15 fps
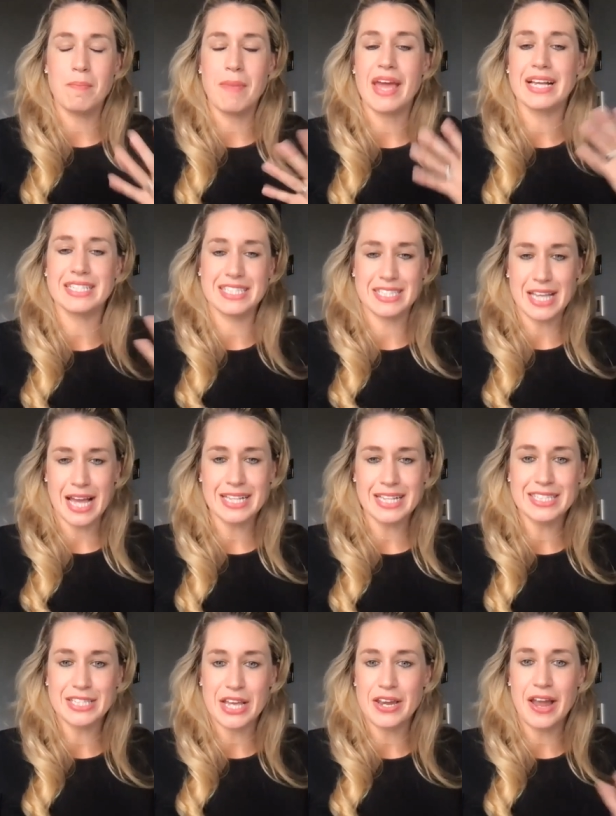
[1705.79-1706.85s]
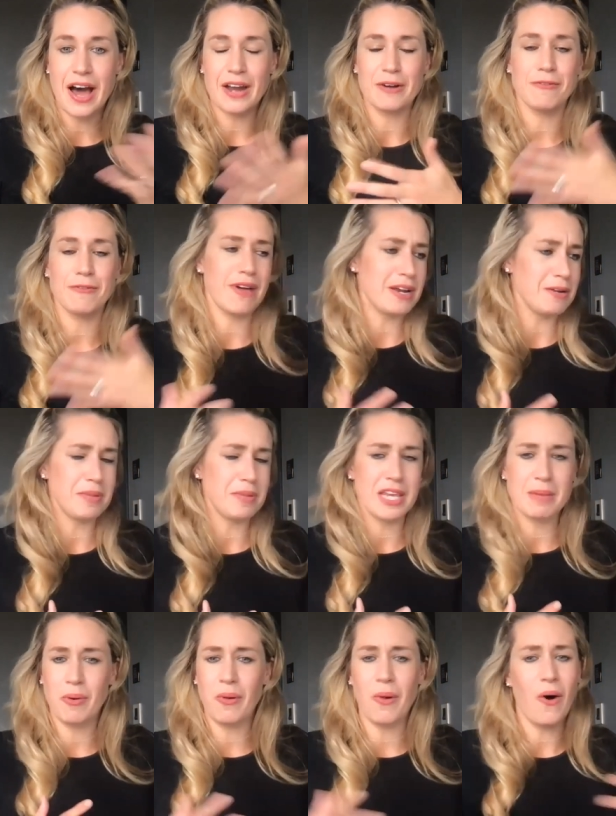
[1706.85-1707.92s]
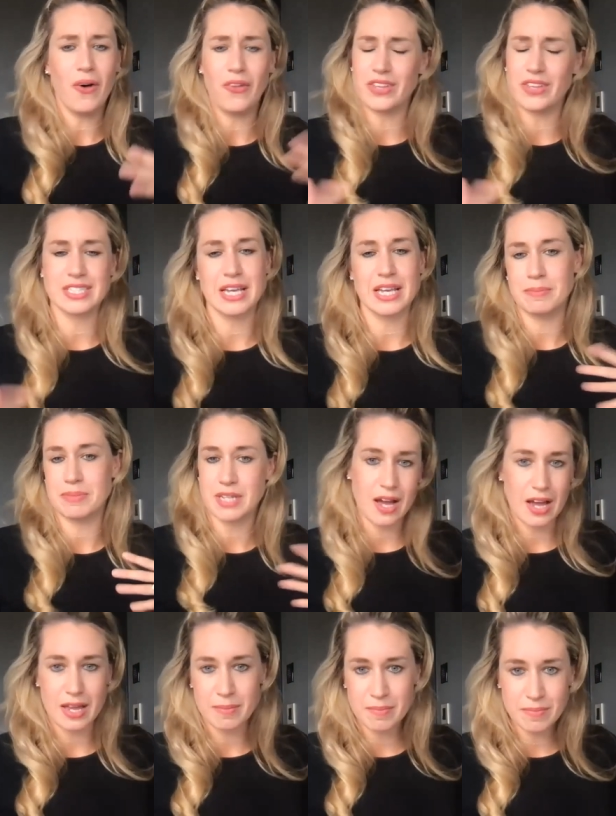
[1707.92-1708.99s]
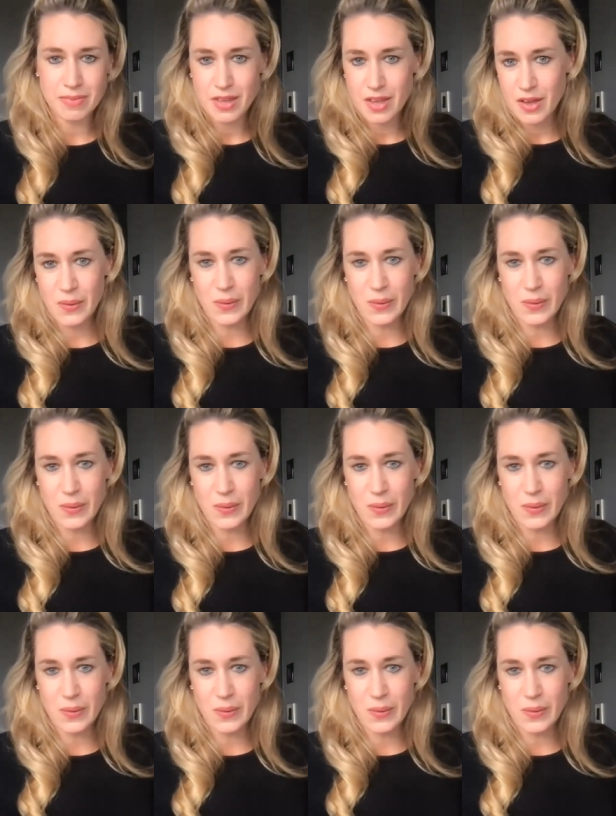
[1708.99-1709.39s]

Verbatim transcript: would make sense and not offend people all at the same time